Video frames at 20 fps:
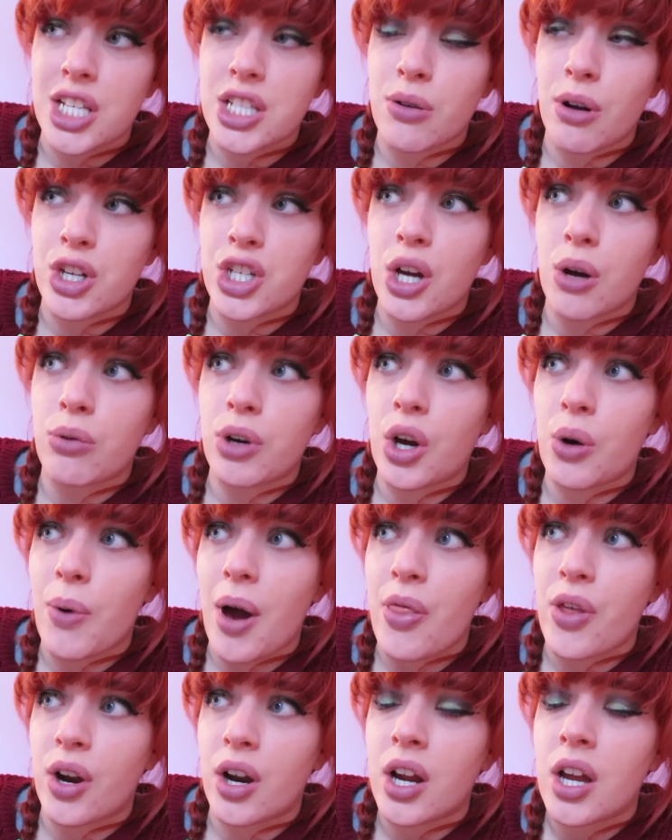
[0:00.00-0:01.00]
So I don't know
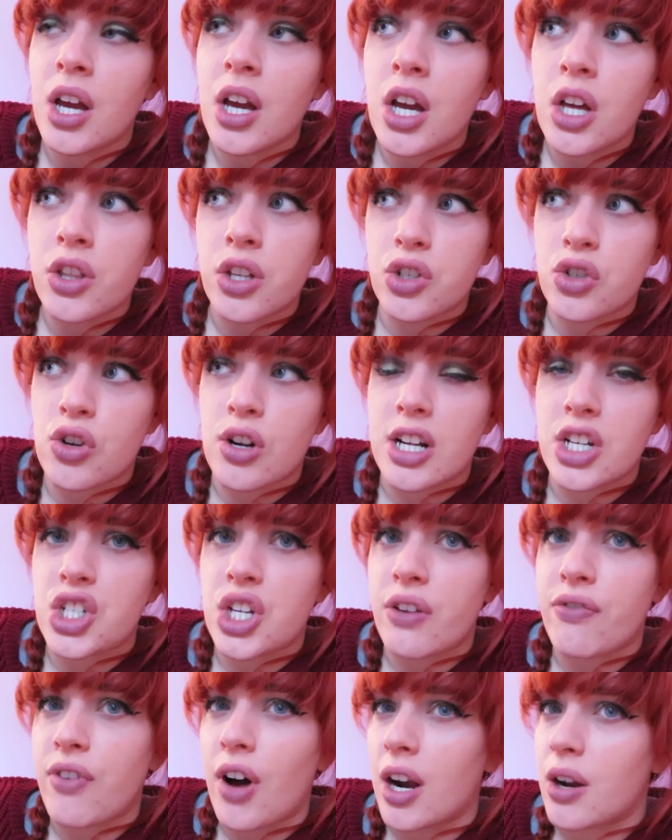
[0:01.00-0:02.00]
whether the
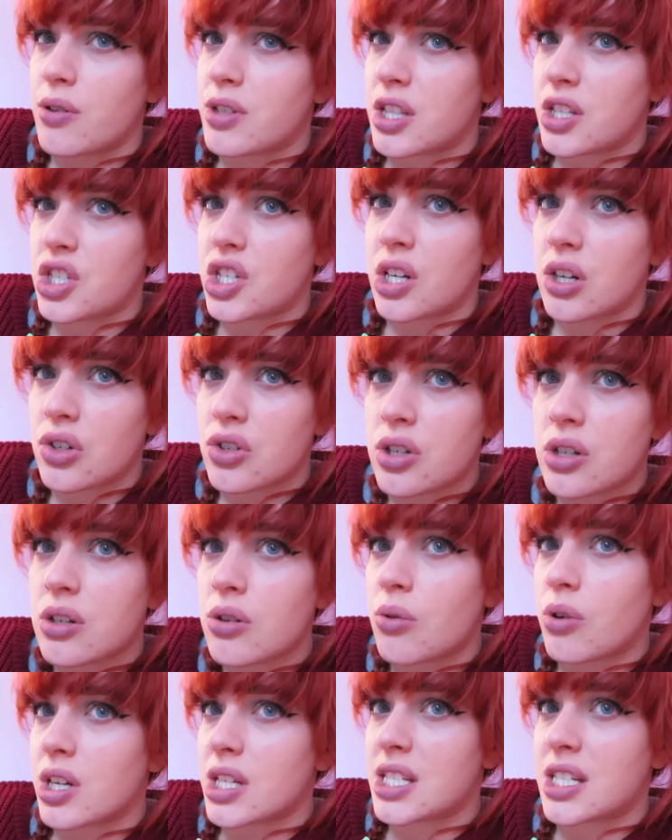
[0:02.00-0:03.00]
trilogy follows the
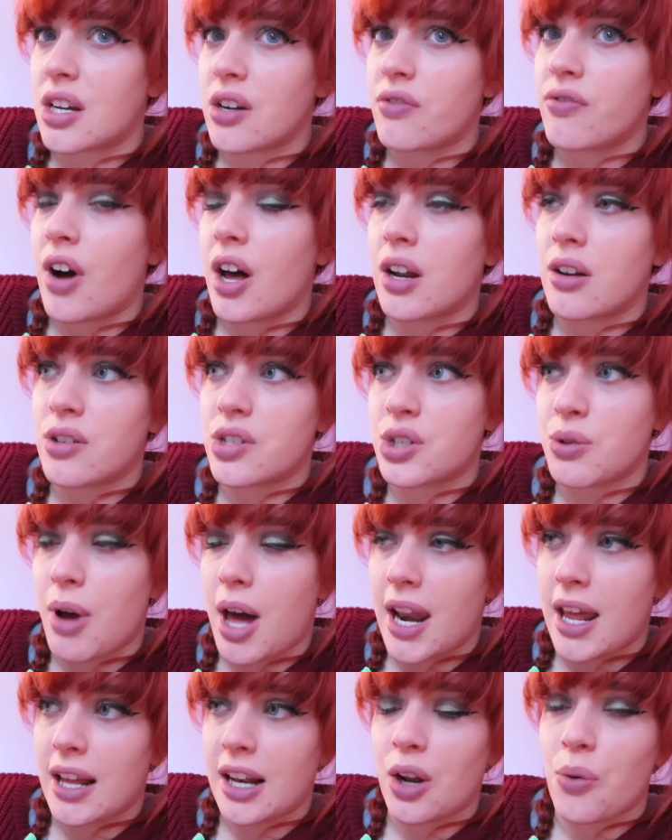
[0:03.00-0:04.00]
children or still follows
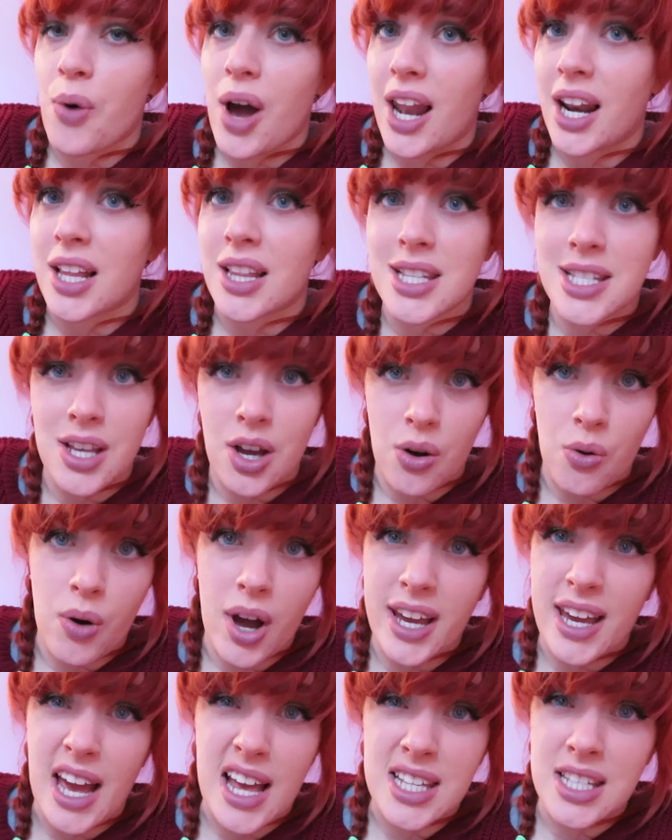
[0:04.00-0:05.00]
Joanna and Llewellyn, so
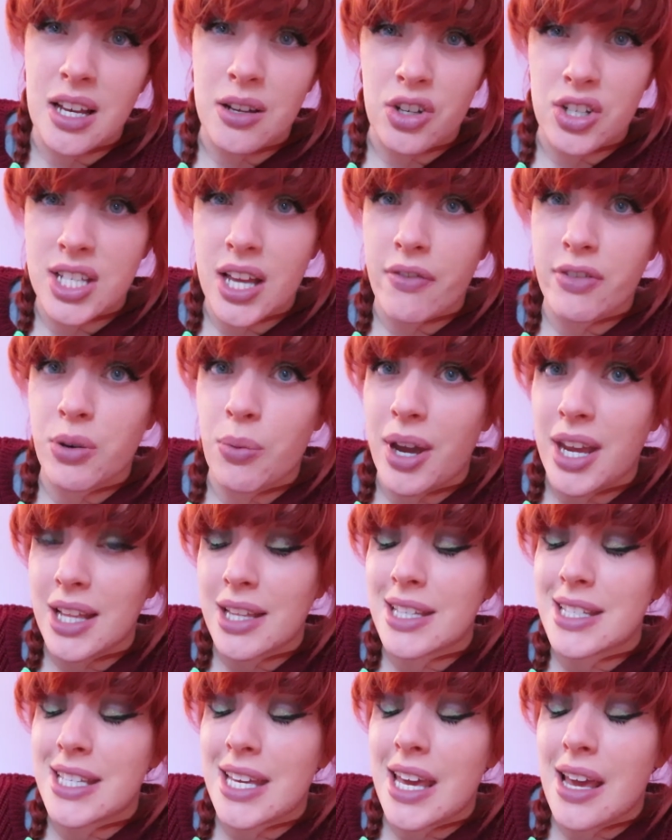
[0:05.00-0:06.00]
I guess I'll just have to wait
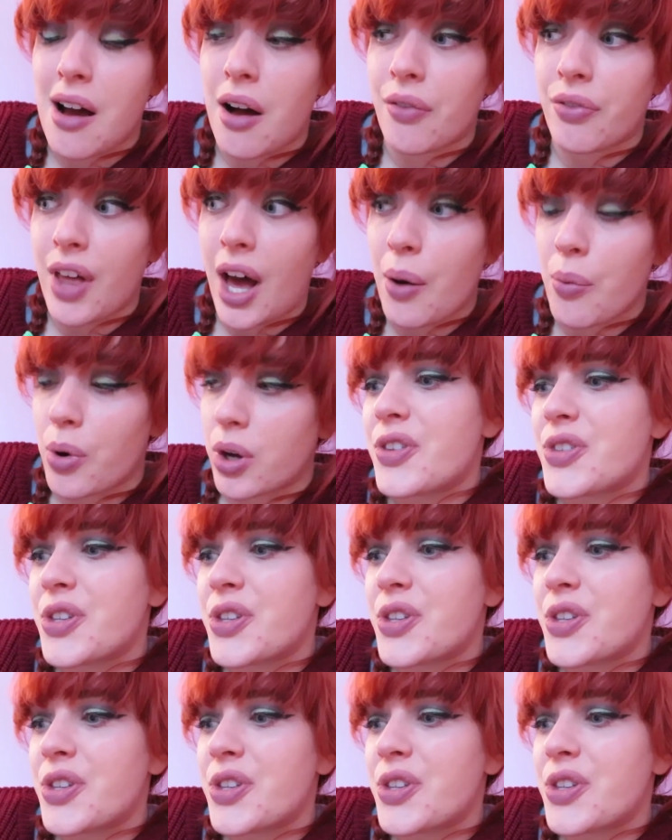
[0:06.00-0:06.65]
and see on that one.